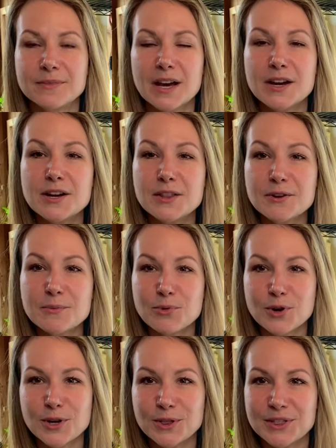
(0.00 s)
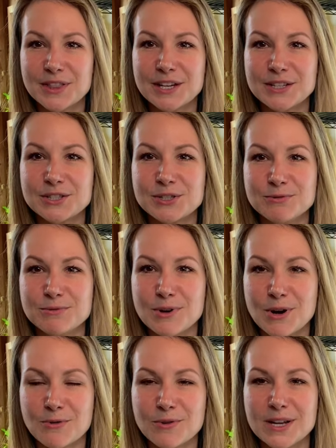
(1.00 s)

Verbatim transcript: Another important thing to know